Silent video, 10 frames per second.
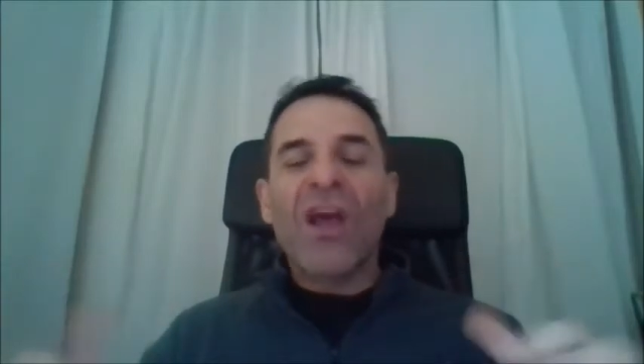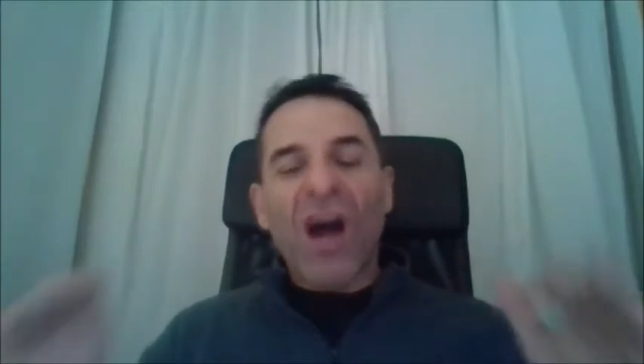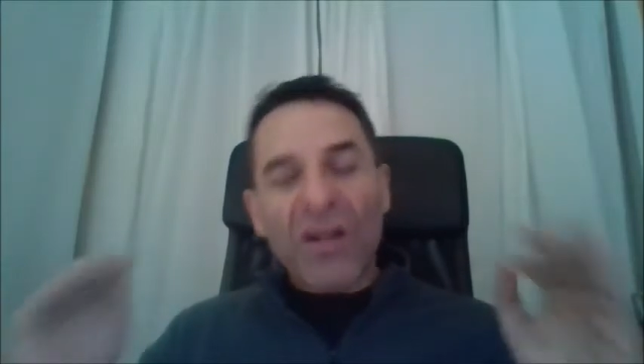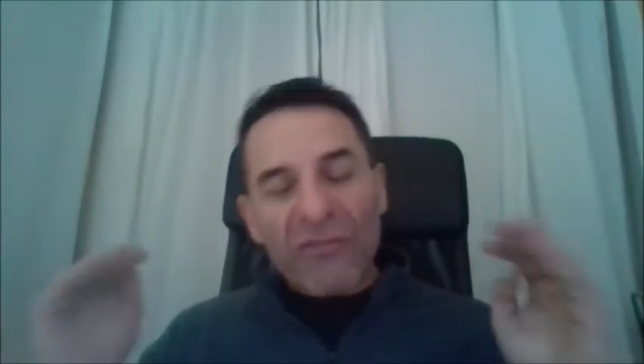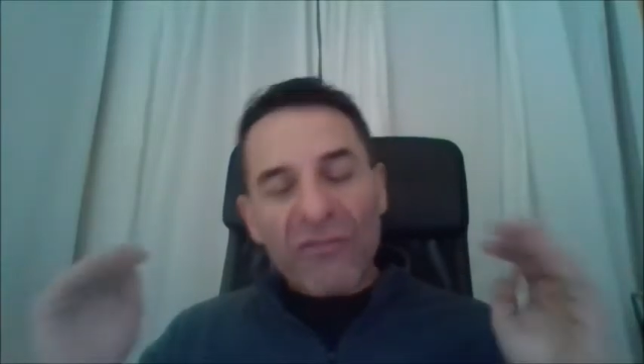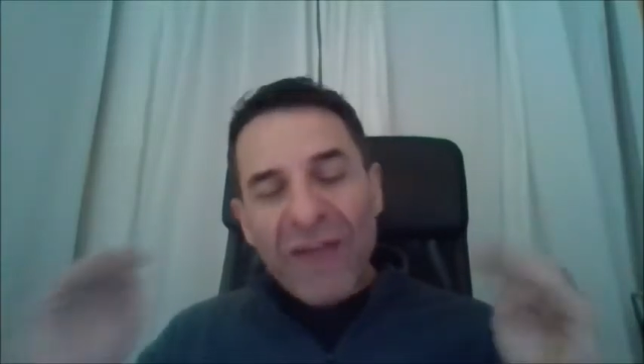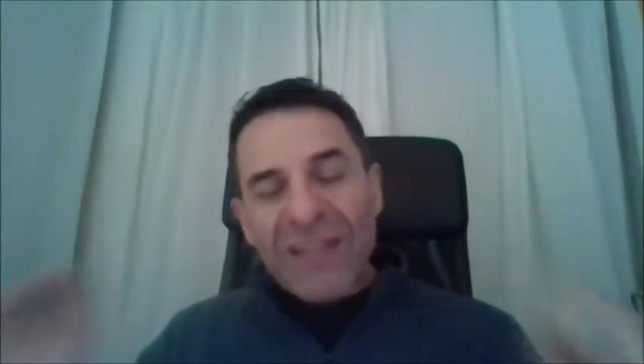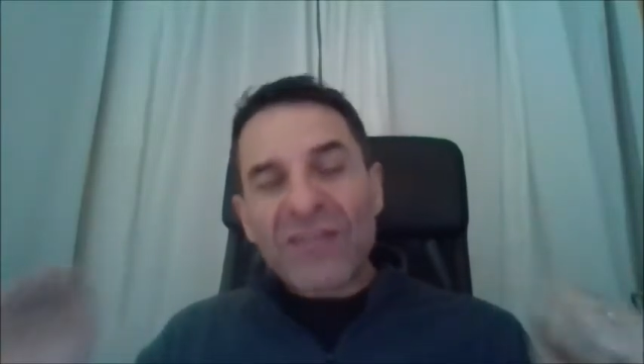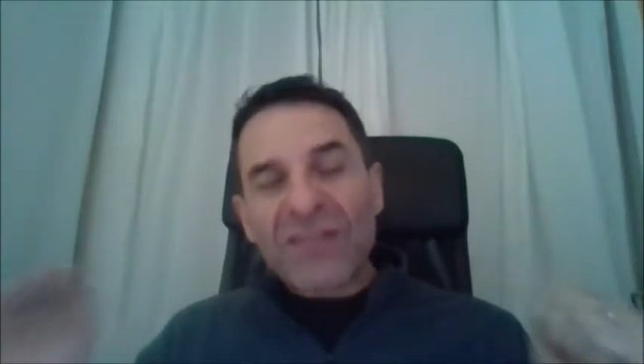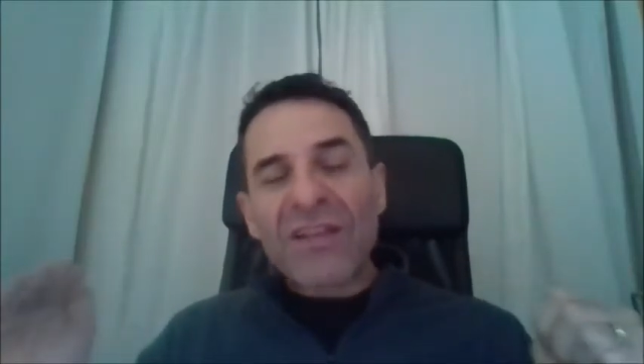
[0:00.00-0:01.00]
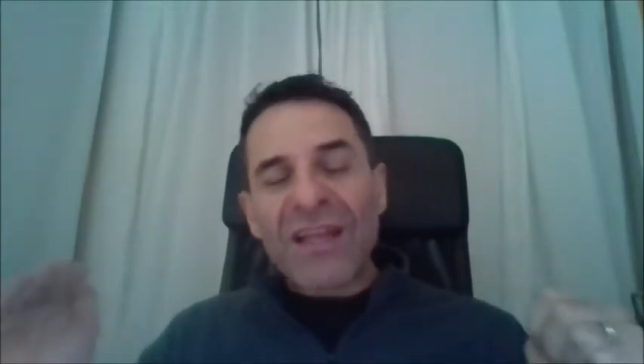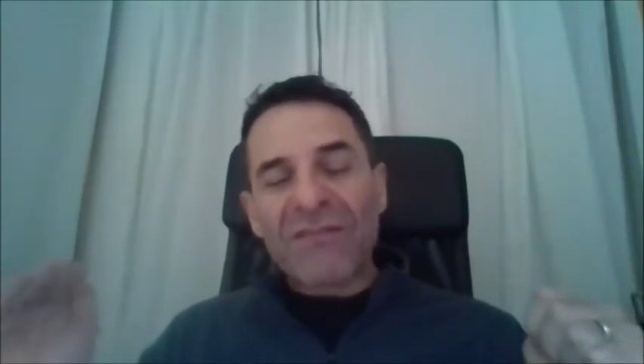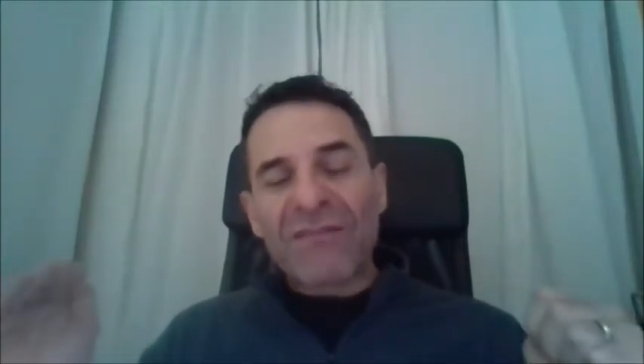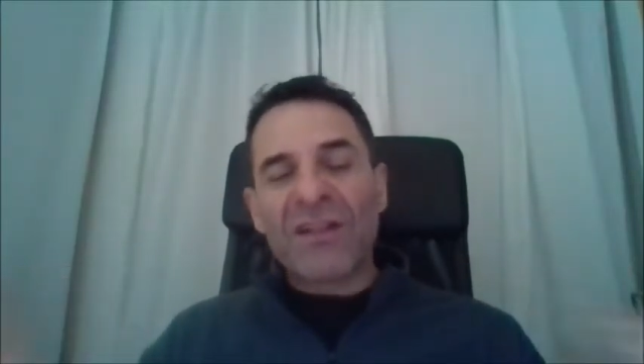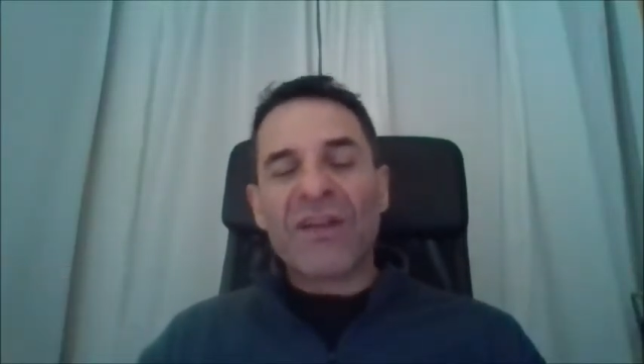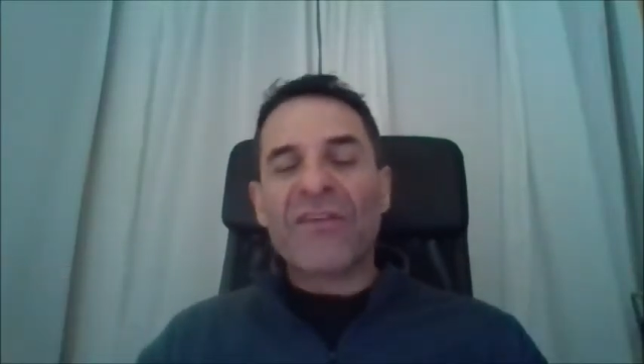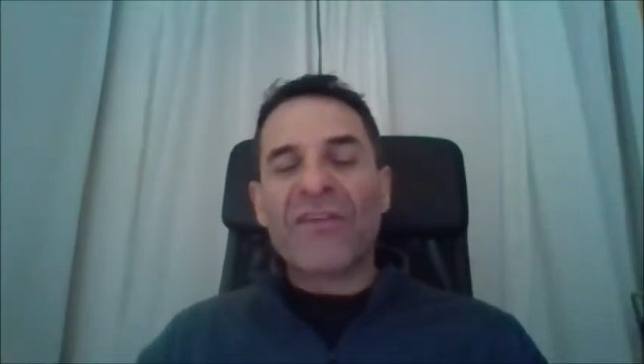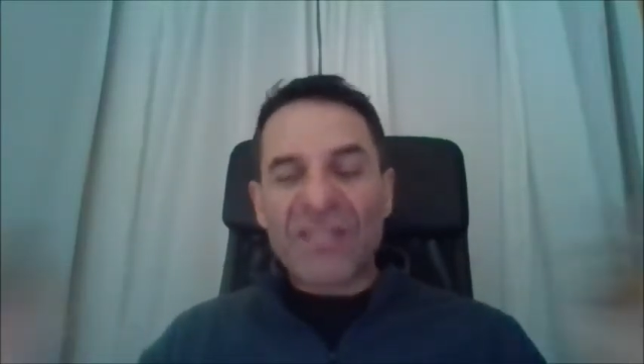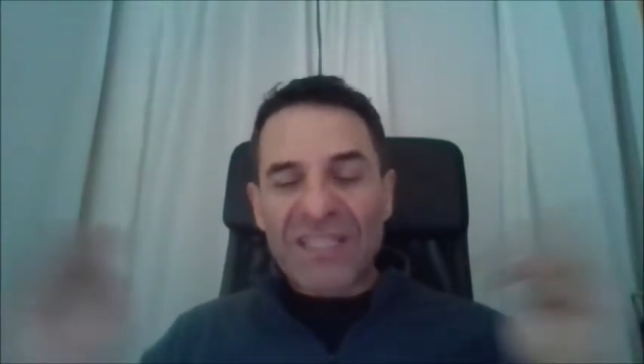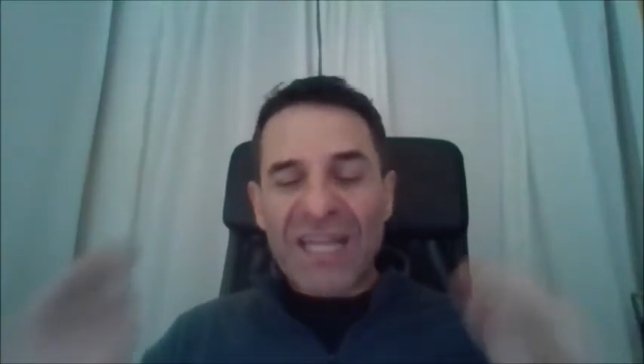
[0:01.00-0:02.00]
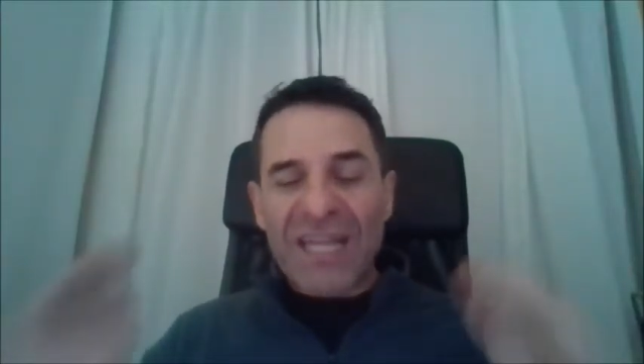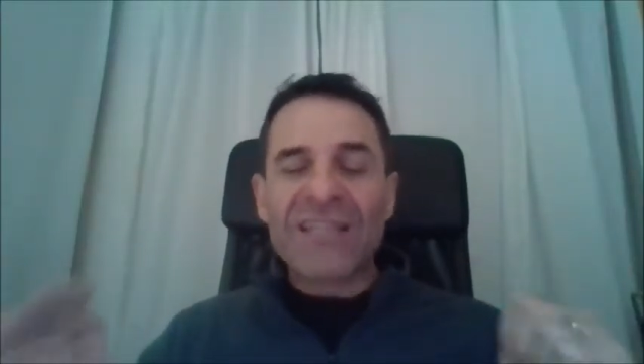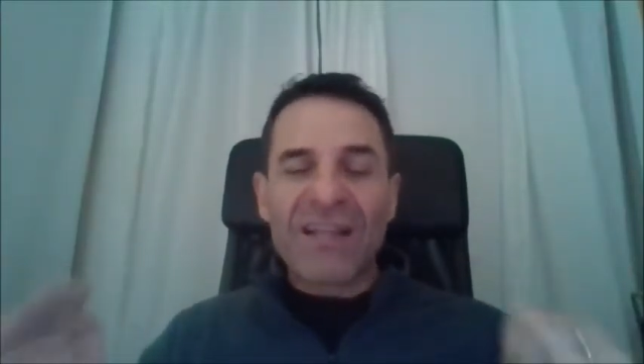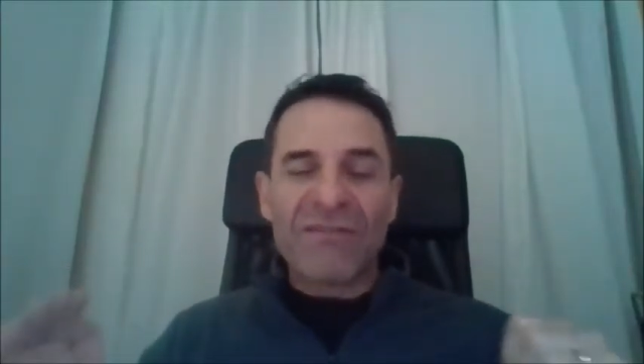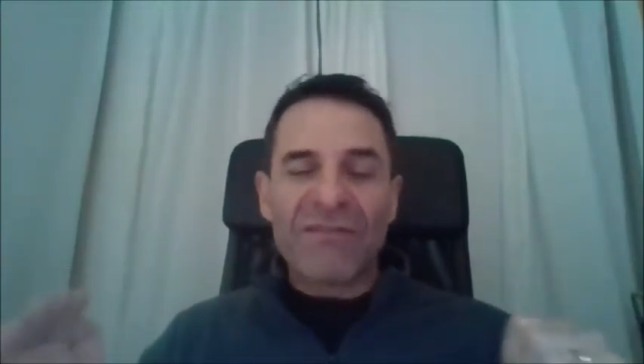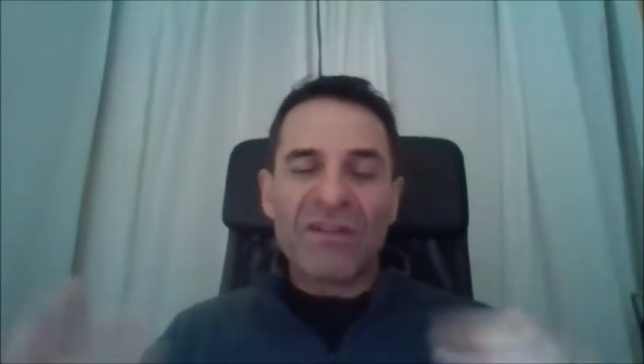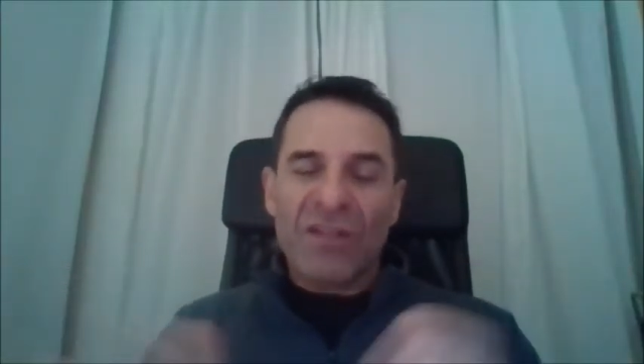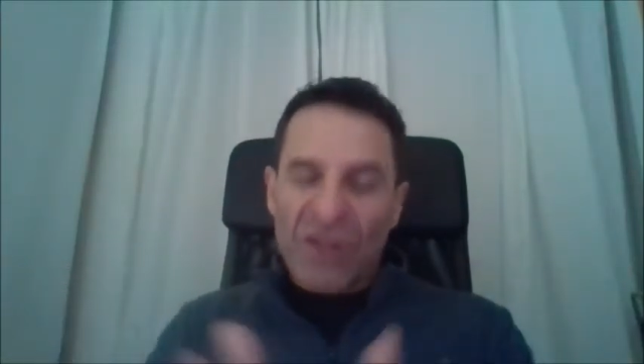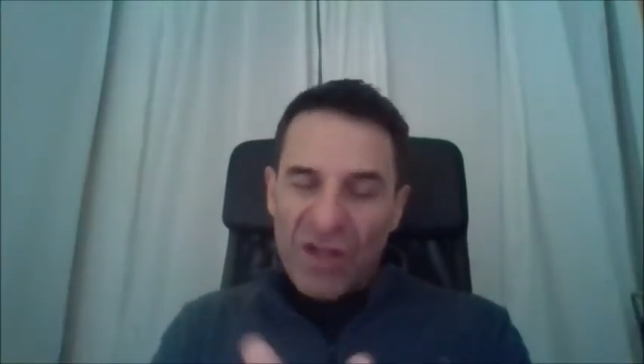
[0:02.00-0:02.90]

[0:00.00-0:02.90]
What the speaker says: on federal level or on a state level,